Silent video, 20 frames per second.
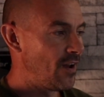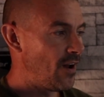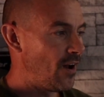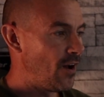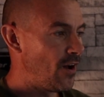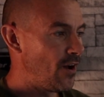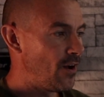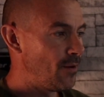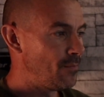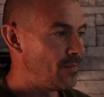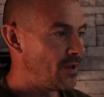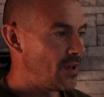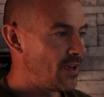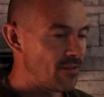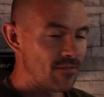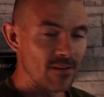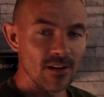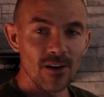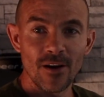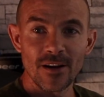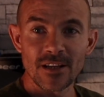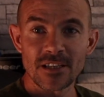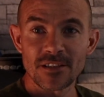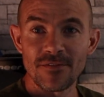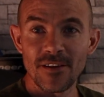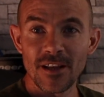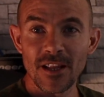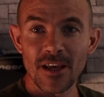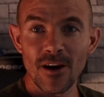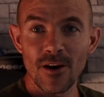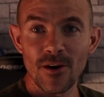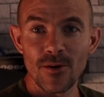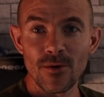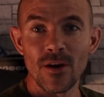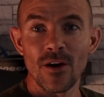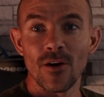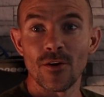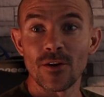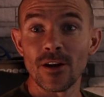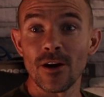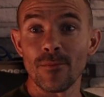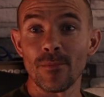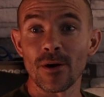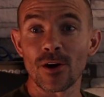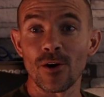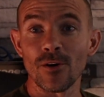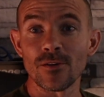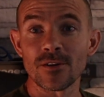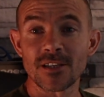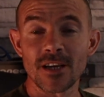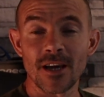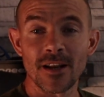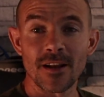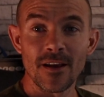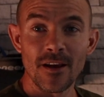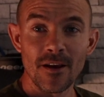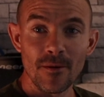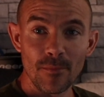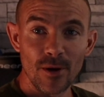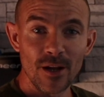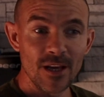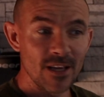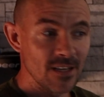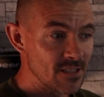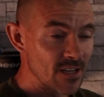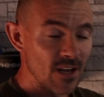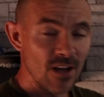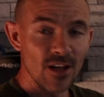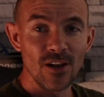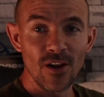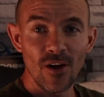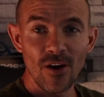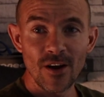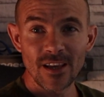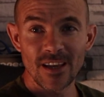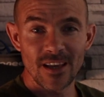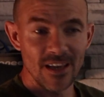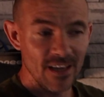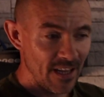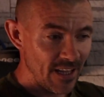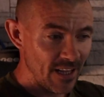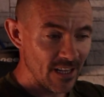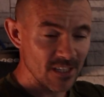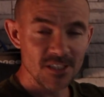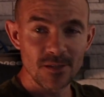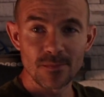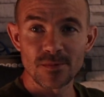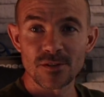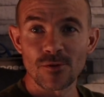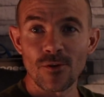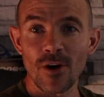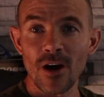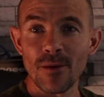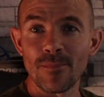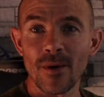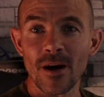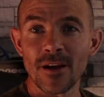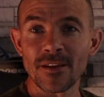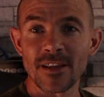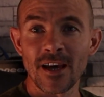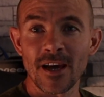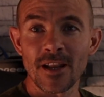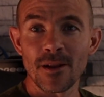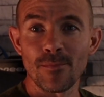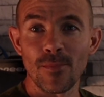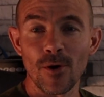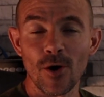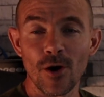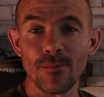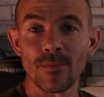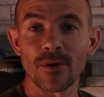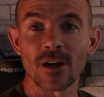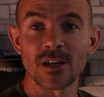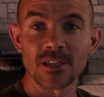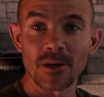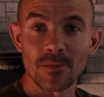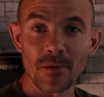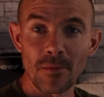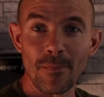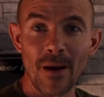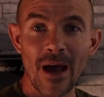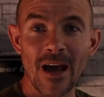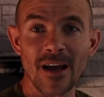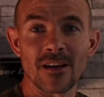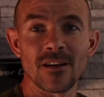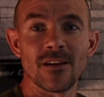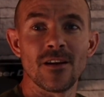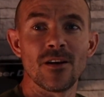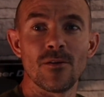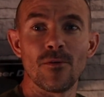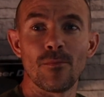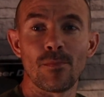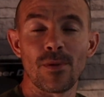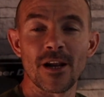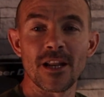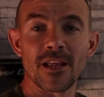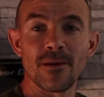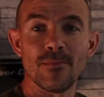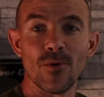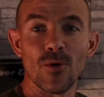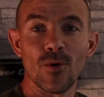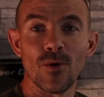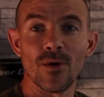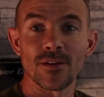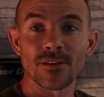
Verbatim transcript: Um, if you like this video or you like my content, please like, hit the subscribe button down the bottom because I'll be back with plenty more.